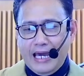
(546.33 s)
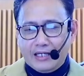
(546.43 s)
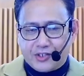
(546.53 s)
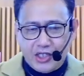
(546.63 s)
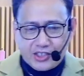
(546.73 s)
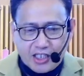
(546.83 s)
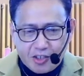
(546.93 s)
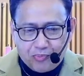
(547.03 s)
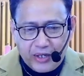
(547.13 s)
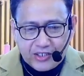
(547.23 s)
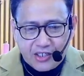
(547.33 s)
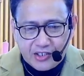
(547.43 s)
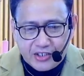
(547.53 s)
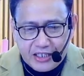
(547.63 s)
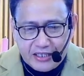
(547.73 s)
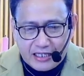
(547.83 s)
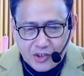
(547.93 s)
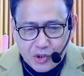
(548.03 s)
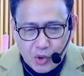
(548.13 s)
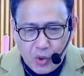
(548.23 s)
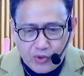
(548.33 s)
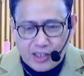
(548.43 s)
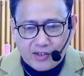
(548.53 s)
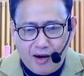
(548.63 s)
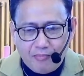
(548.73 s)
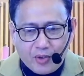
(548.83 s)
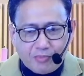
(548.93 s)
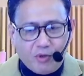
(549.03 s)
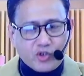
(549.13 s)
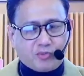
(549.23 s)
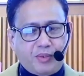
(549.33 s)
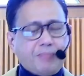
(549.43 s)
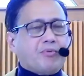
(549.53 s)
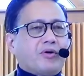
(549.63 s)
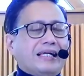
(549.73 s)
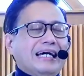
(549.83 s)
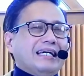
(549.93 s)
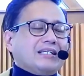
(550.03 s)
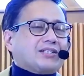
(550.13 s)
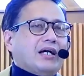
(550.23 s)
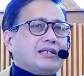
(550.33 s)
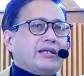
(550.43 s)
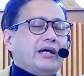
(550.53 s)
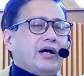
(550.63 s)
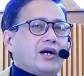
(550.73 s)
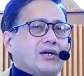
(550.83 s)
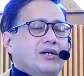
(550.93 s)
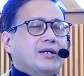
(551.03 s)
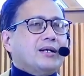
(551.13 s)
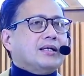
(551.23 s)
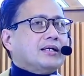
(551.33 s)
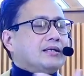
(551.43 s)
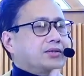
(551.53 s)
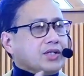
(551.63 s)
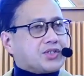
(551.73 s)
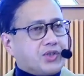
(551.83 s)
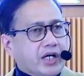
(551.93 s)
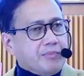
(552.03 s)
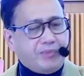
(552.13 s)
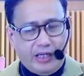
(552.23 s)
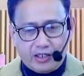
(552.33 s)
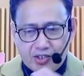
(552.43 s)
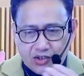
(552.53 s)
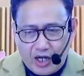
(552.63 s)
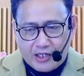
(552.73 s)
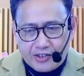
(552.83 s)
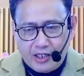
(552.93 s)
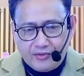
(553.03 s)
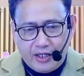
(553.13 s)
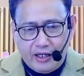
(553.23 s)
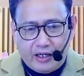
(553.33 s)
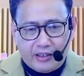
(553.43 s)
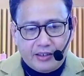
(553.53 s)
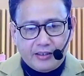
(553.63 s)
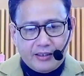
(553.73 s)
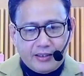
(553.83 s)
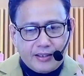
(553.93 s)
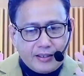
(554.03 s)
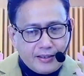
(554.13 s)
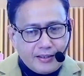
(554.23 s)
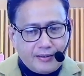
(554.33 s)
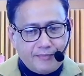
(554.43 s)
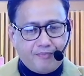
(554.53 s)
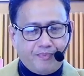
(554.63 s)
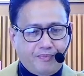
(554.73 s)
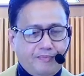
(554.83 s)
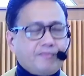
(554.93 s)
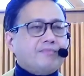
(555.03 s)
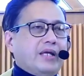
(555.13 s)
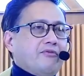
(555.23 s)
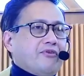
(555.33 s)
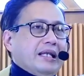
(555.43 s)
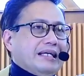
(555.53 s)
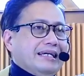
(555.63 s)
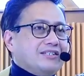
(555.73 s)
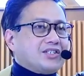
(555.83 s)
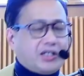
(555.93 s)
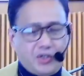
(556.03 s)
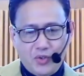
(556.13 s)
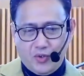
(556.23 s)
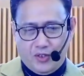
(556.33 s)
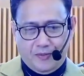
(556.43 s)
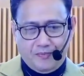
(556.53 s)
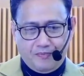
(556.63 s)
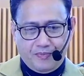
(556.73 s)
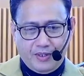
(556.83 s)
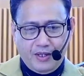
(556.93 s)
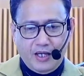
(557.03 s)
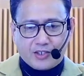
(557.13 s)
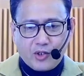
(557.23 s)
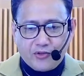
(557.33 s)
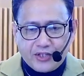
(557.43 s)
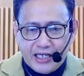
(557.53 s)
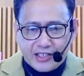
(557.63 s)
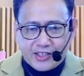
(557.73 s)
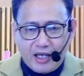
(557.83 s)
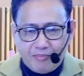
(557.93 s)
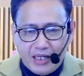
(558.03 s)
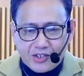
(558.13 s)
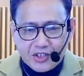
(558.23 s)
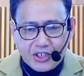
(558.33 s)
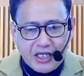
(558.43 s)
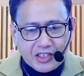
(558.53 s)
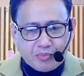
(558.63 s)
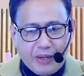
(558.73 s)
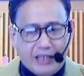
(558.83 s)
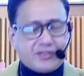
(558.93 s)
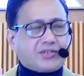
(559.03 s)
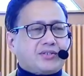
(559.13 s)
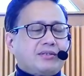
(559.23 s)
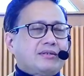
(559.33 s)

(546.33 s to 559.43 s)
Jesus' presence did not soothe and comfort most people. Instead, they are disturbed, they are startled, they feeling insecure. So things have not changed much